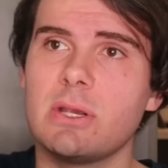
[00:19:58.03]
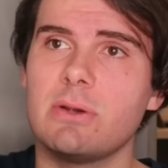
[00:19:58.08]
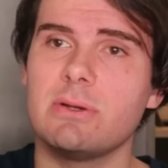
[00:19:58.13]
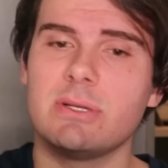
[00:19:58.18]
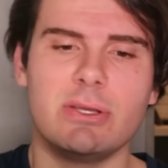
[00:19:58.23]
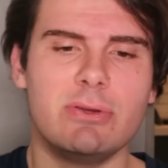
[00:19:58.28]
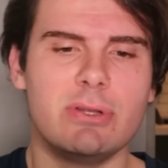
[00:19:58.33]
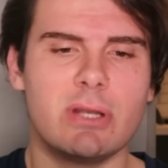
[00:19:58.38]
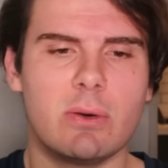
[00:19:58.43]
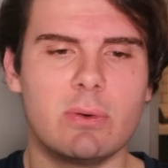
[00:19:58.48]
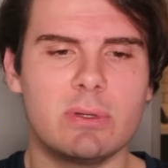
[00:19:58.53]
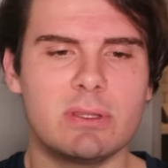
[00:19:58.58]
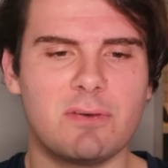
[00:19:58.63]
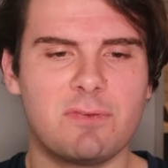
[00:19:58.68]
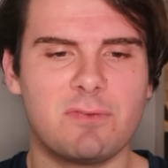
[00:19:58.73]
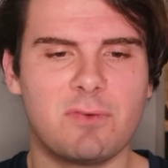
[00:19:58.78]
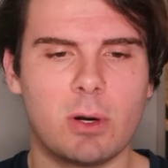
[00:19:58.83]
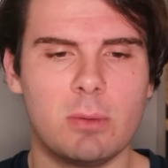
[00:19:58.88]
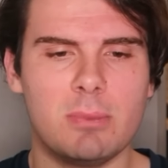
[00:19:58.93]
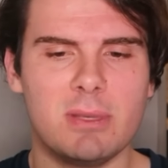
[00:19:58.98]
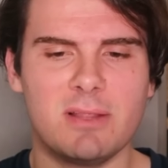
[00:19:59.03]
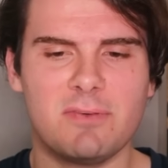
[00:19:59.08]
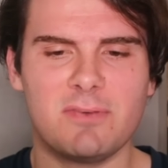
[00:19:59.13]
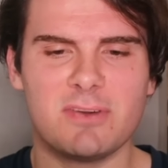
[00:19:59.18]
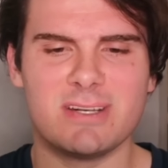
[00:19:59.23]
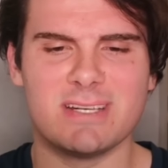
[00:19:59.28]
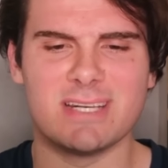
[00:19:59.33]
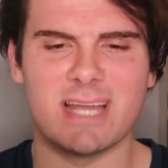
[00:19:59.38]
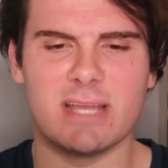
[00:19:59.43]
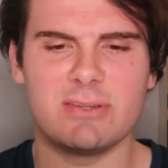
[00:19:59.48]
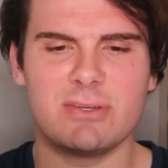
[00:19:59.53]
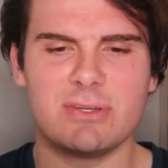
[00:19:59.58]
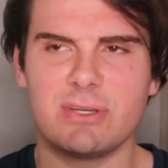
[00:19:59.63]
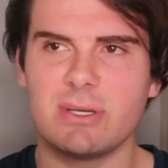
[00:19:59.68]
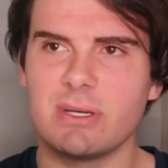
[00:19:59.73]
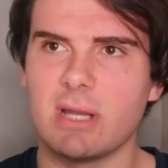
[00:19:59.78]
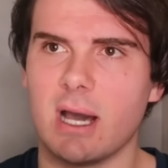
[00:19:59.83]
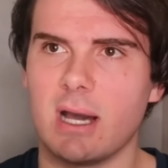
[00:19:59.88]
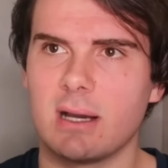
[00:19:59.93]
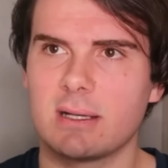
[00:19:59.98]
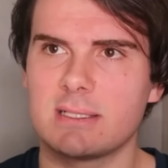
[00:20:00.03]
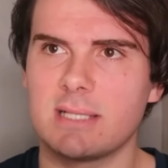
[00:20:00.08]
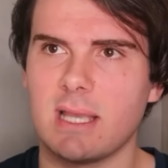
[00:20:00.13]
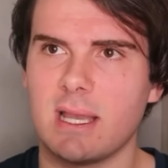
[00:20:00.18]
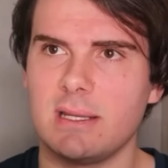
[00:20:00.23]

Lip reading: do you know what the formula for nitrogen oxide